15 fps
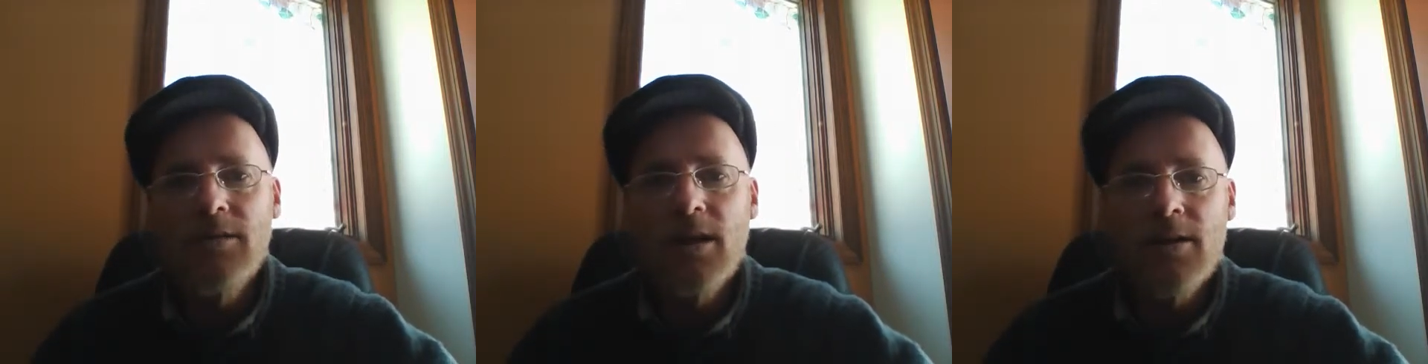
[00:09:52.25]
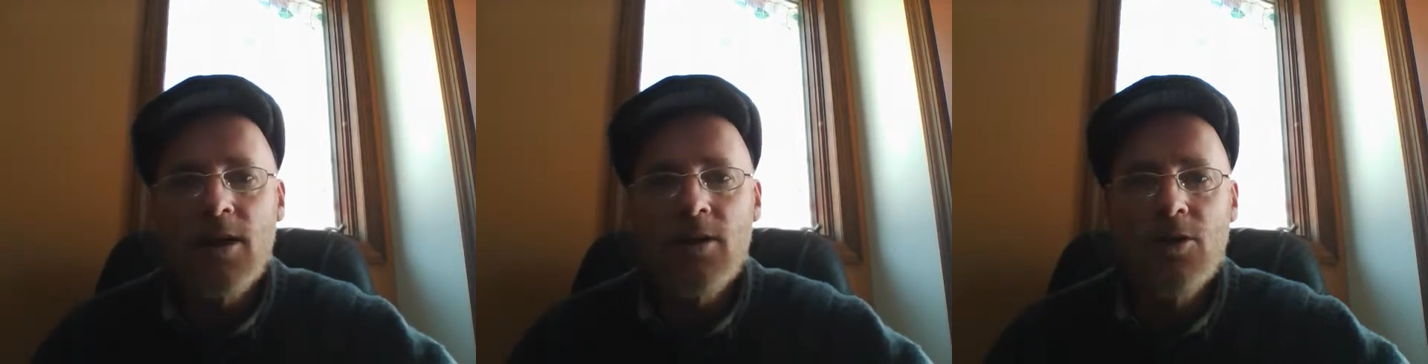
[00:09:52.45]

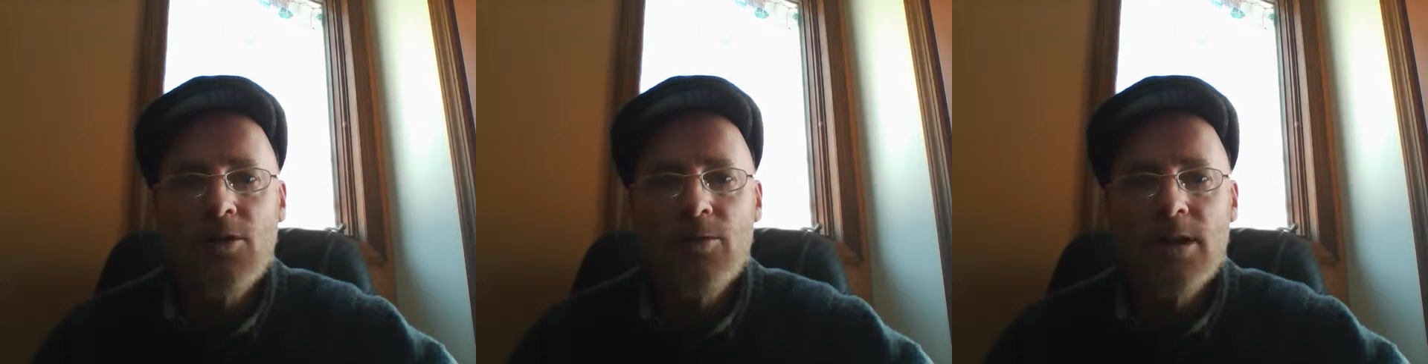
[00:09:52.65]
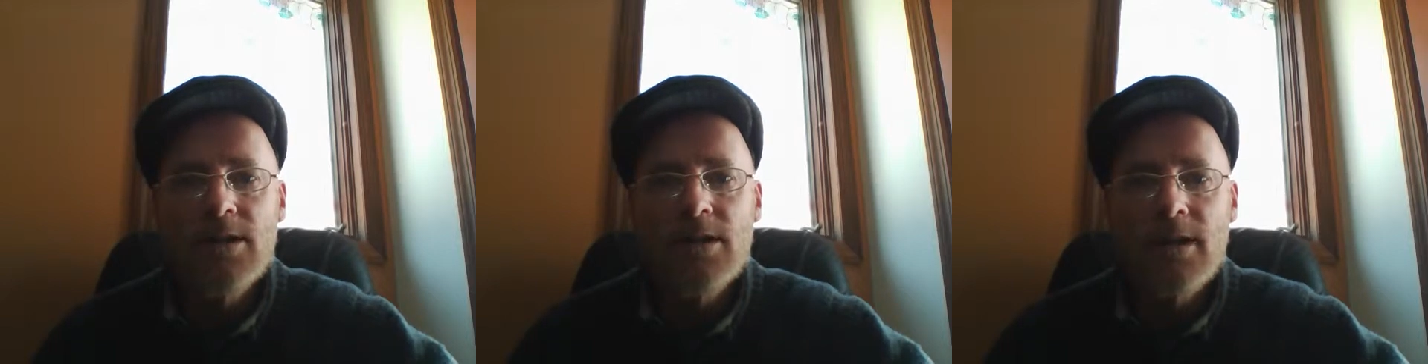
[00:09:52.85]
another
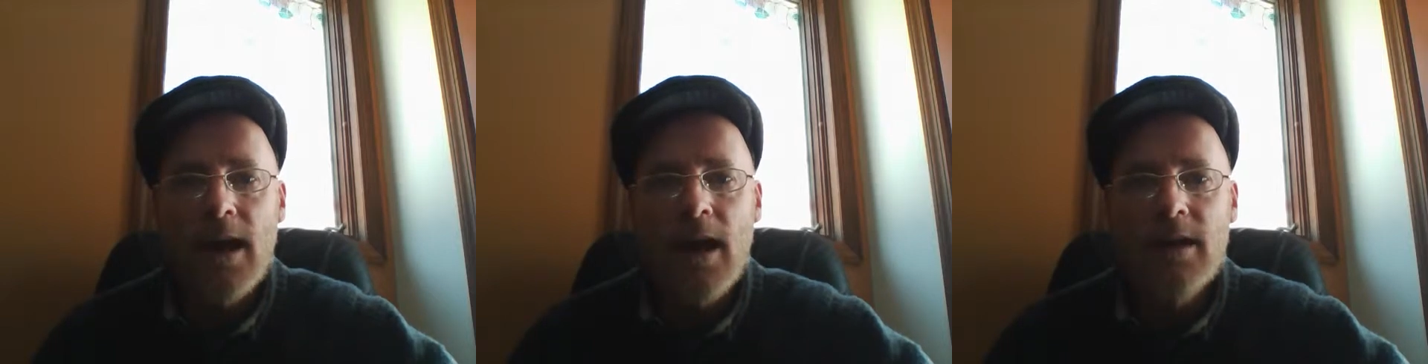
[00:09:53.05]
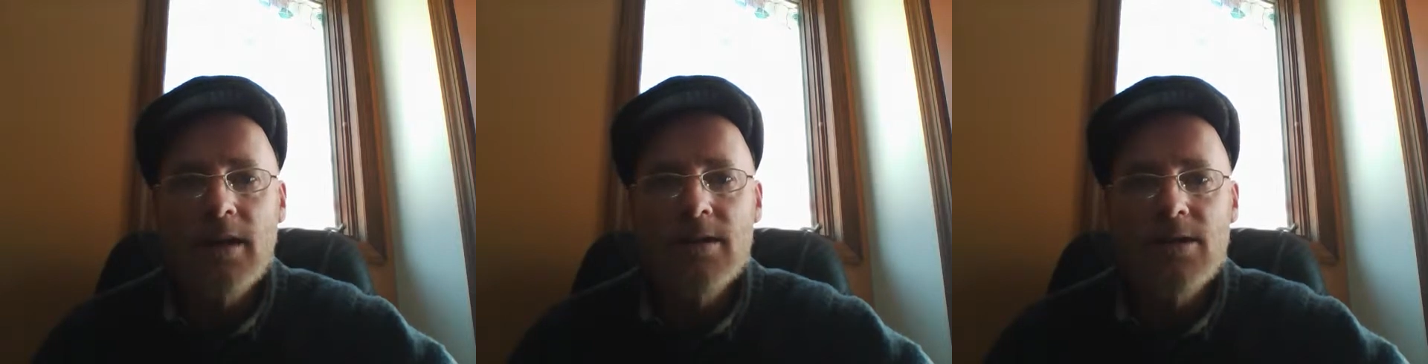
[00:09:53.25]
good reason
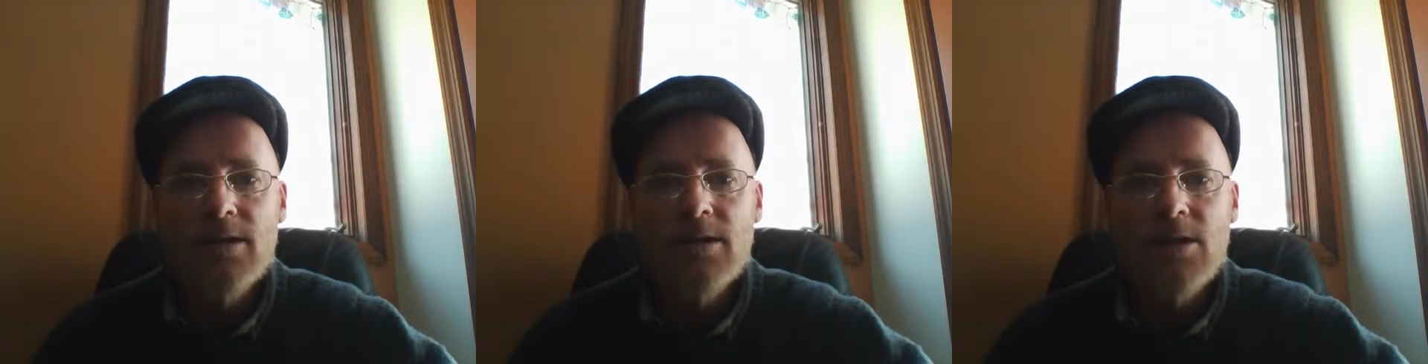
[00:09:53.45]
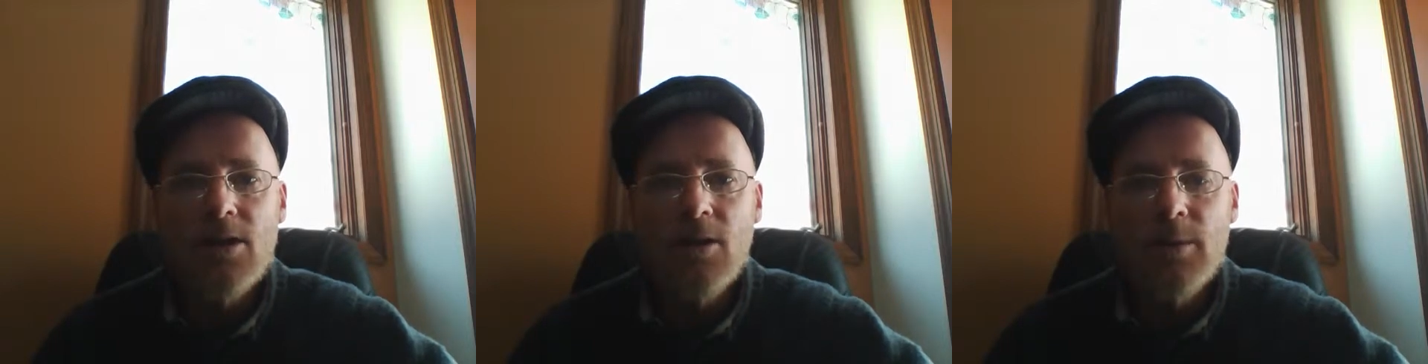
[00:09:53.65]
to add it to
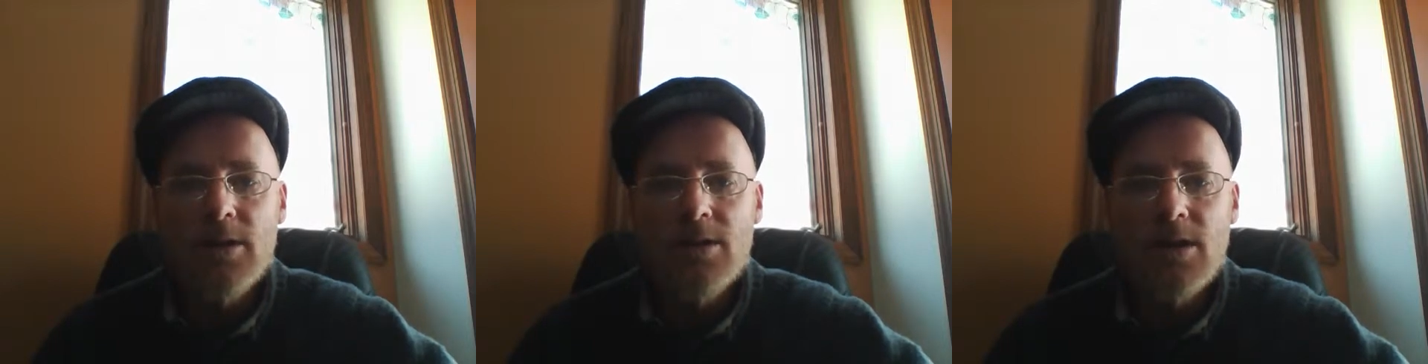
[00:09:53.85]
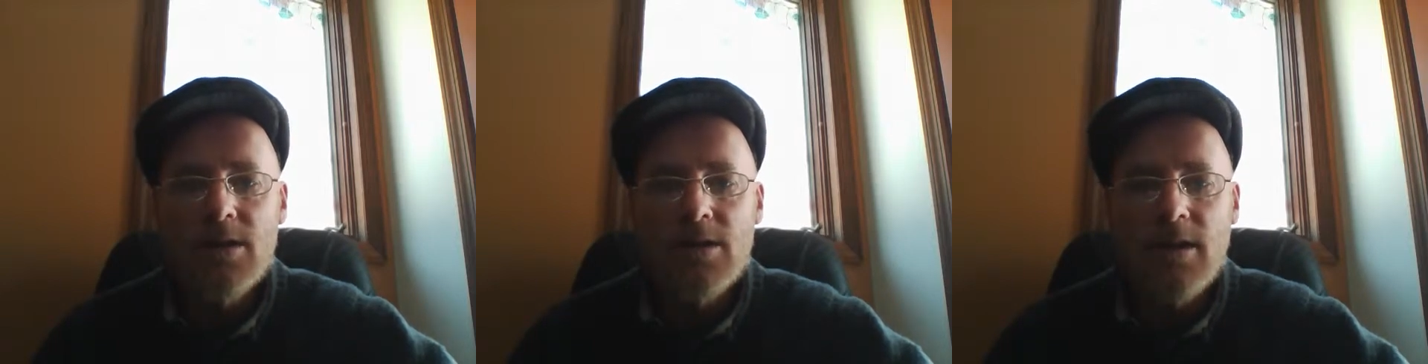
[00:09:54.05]
the
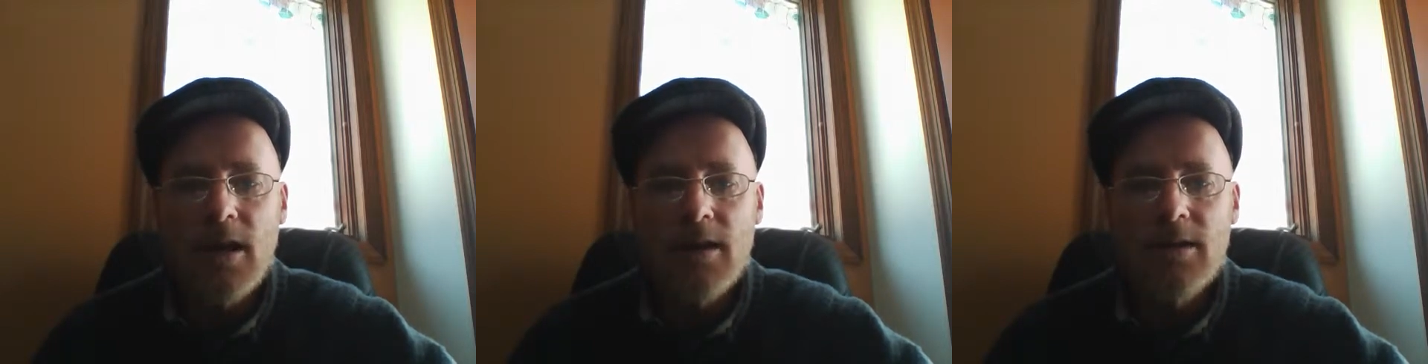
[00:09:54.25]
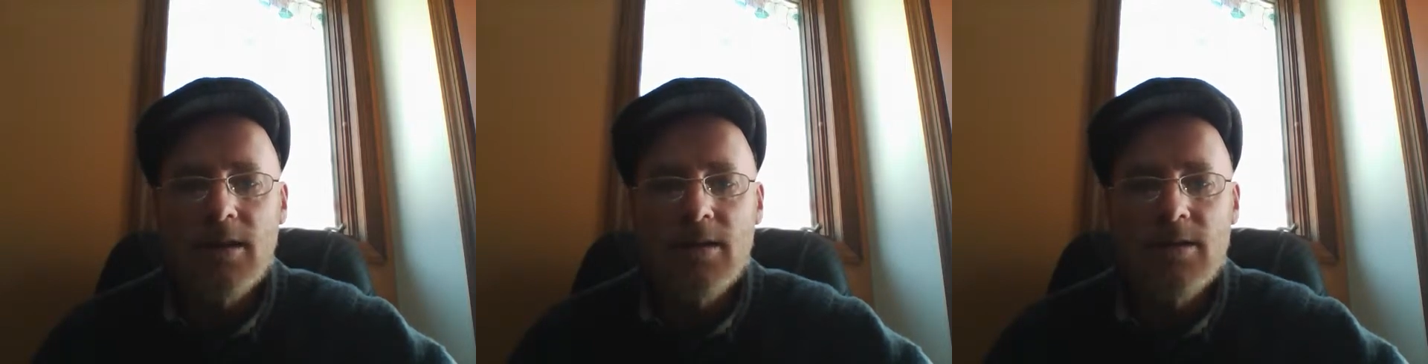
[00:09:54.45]
syllabus is
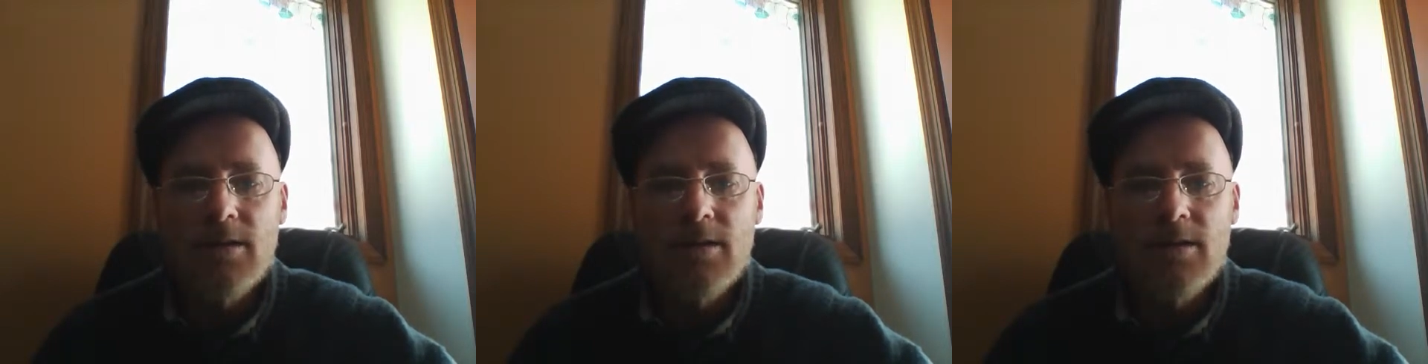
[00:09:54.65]
that